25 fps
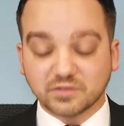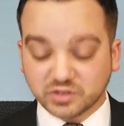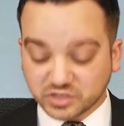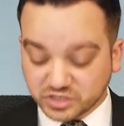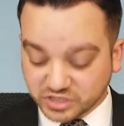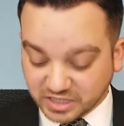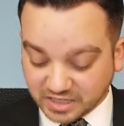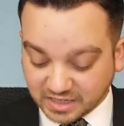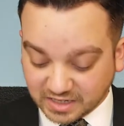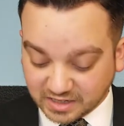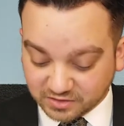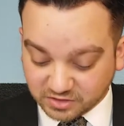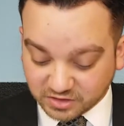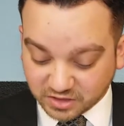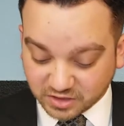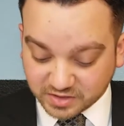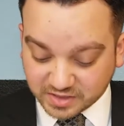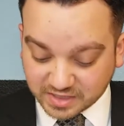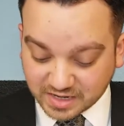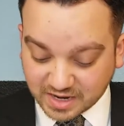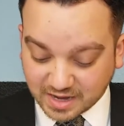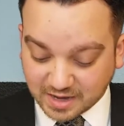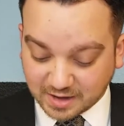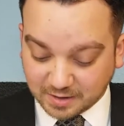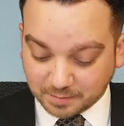seen at their
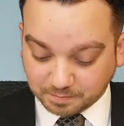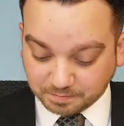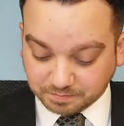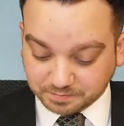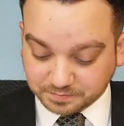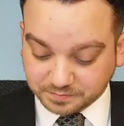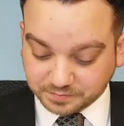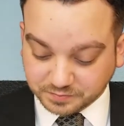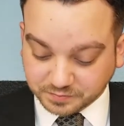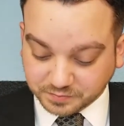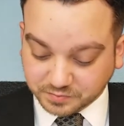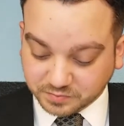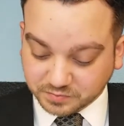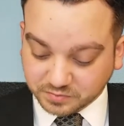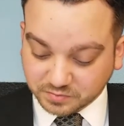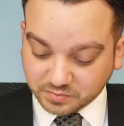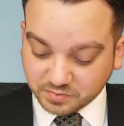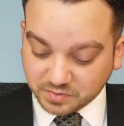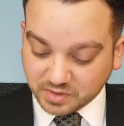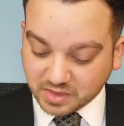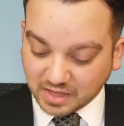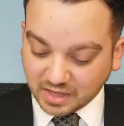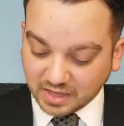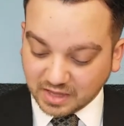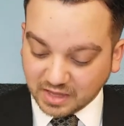time.
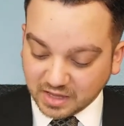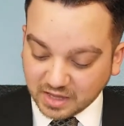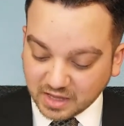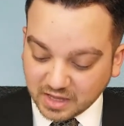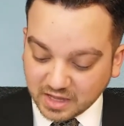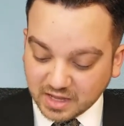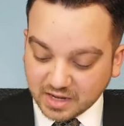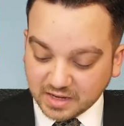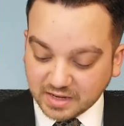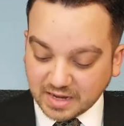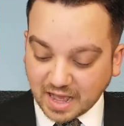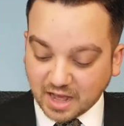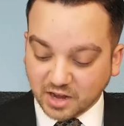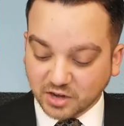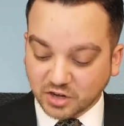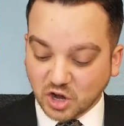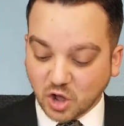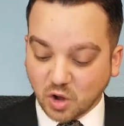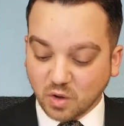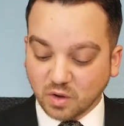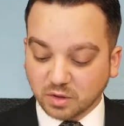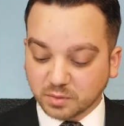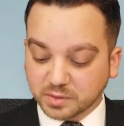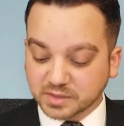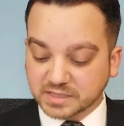Now,
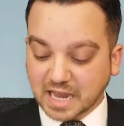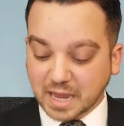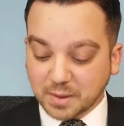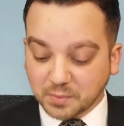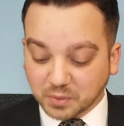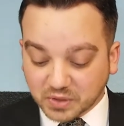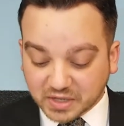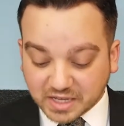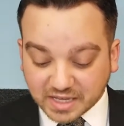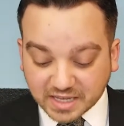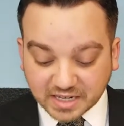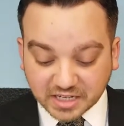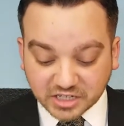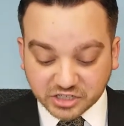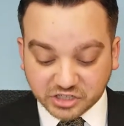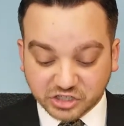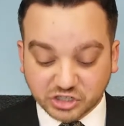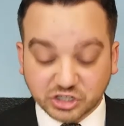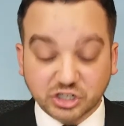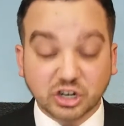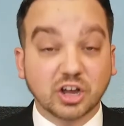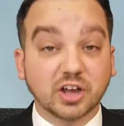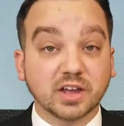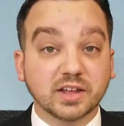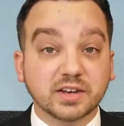Noah was able to get his
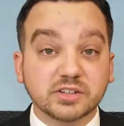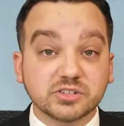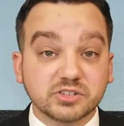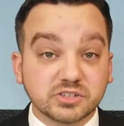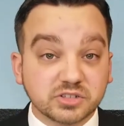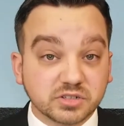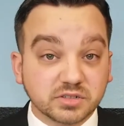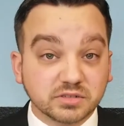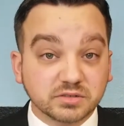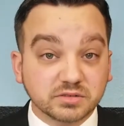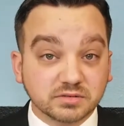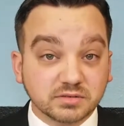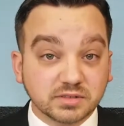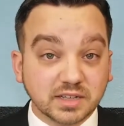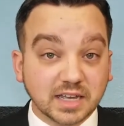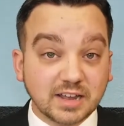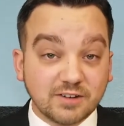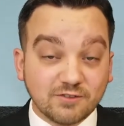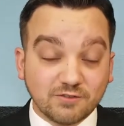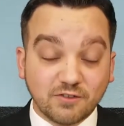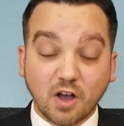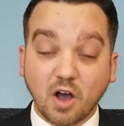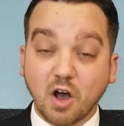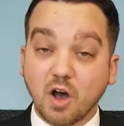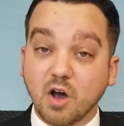sons
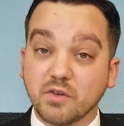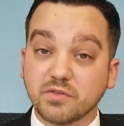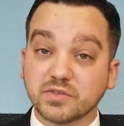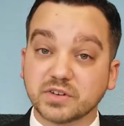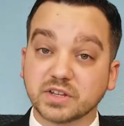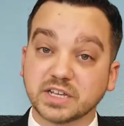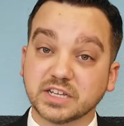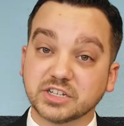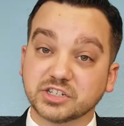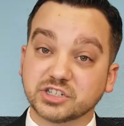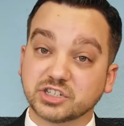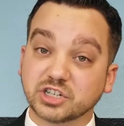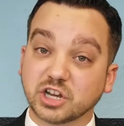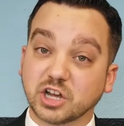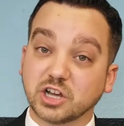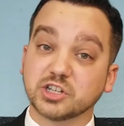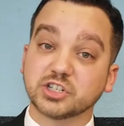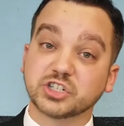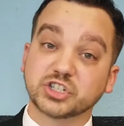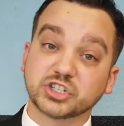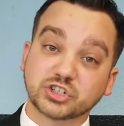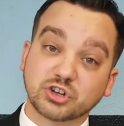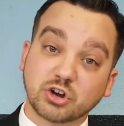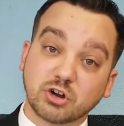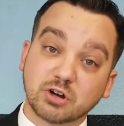involved. His sons
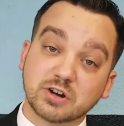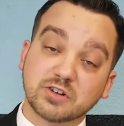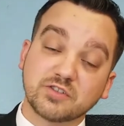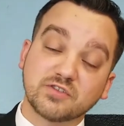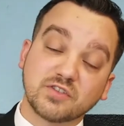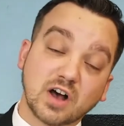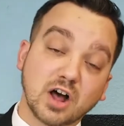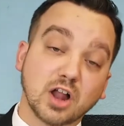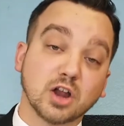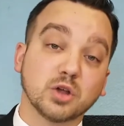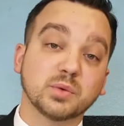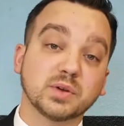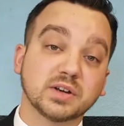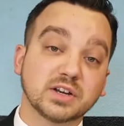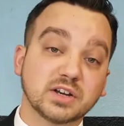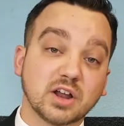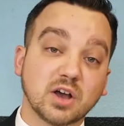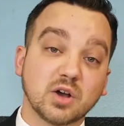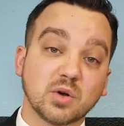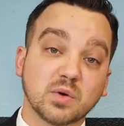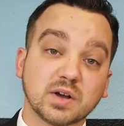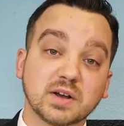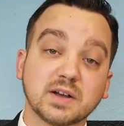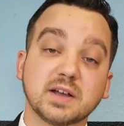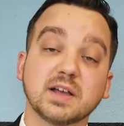started following
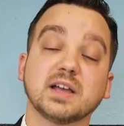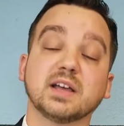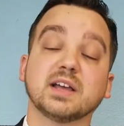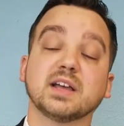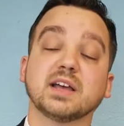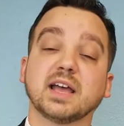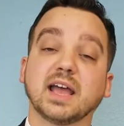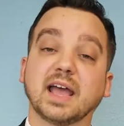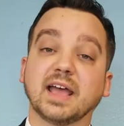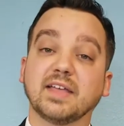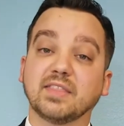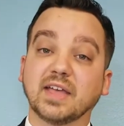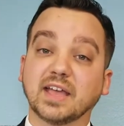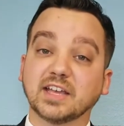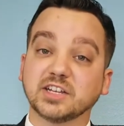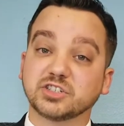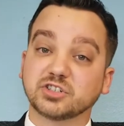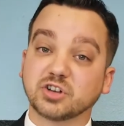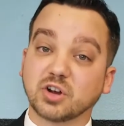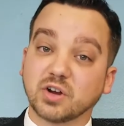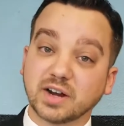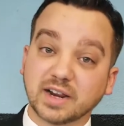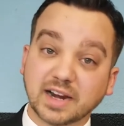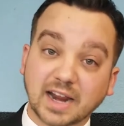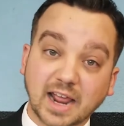Noah and they
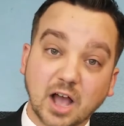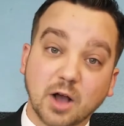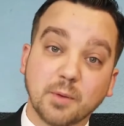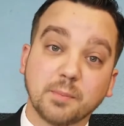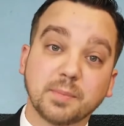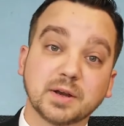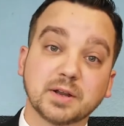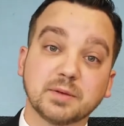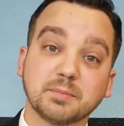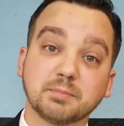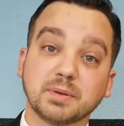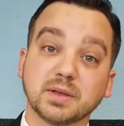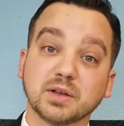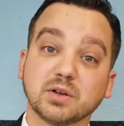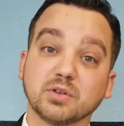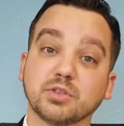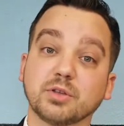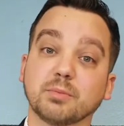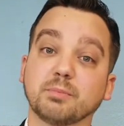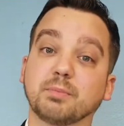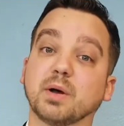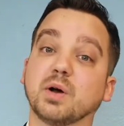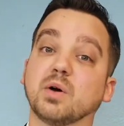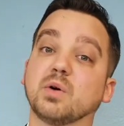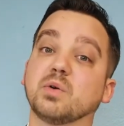started helping him build the
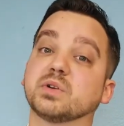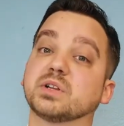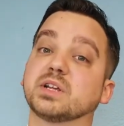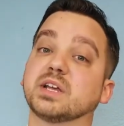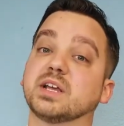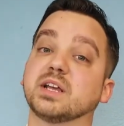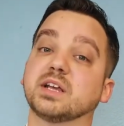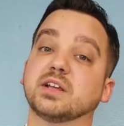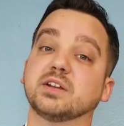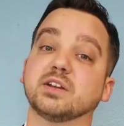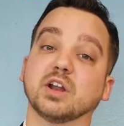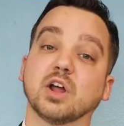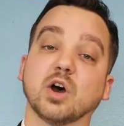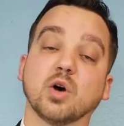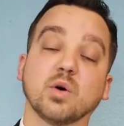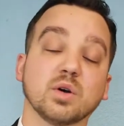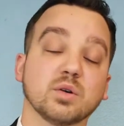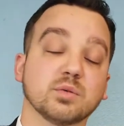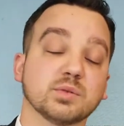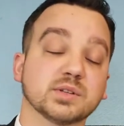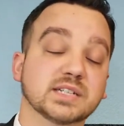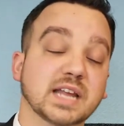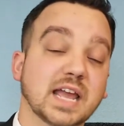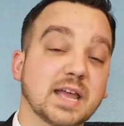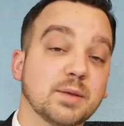boat. Noah
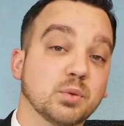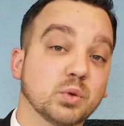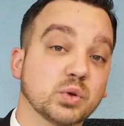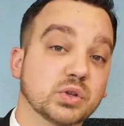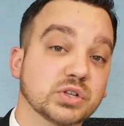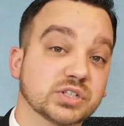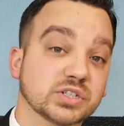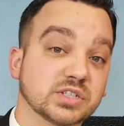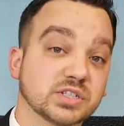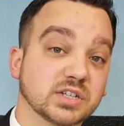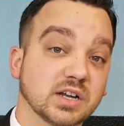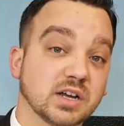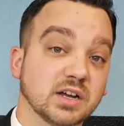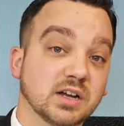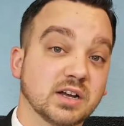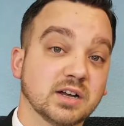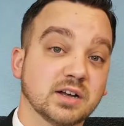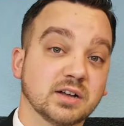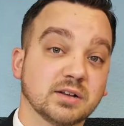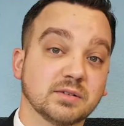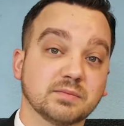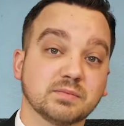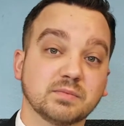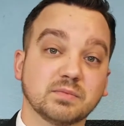was able to, uh,